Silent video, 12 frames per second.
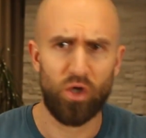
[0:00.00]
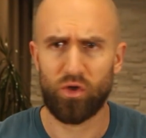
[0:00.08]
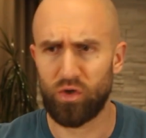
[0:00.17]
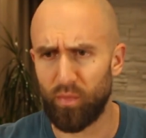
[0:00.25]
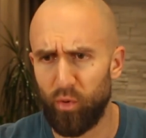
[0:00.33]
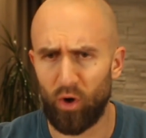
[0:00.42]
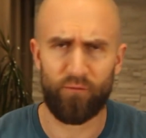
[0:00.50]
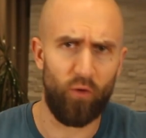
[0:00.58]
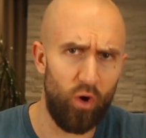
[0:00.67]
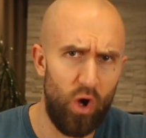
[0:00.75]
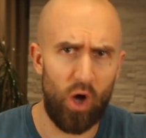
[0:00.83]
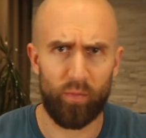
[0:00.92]
the
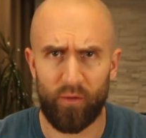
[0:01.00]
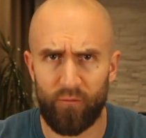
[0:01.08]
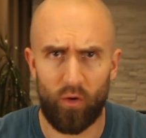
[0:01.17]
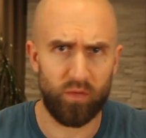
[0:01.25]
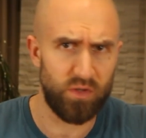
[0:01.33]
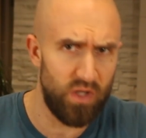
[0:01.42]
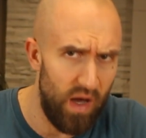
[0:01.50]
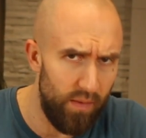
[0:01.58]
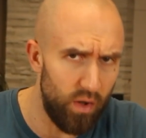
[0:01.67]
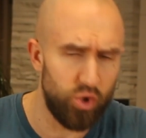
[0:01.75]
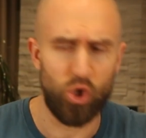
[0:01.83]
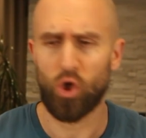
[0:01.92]
portfolio outperforms the
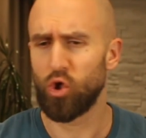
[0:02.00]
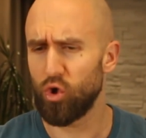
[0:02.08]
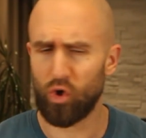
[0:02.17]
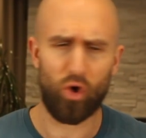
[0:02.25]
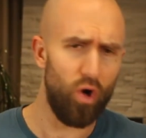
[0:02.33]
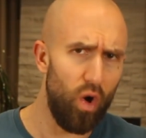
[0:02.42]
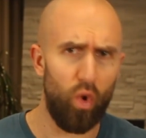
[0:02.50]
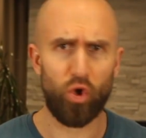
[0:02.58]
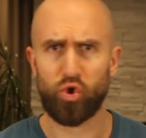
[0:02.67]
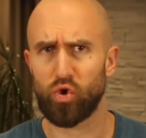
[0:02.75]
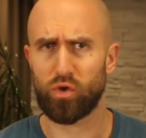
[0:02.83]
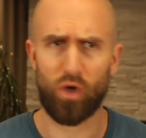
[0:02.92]
others. You don't know
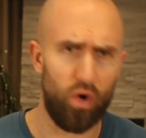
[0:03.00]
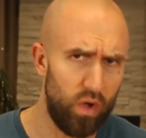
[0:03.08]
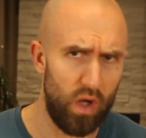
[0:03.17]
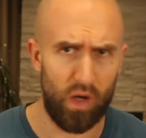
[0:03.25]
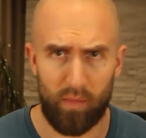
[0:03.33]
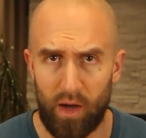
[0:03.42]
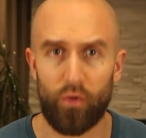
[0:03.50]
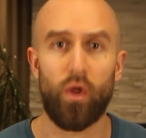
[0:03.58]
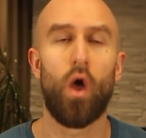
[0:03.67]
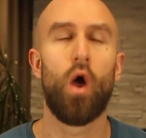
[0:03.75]
what you're talking about."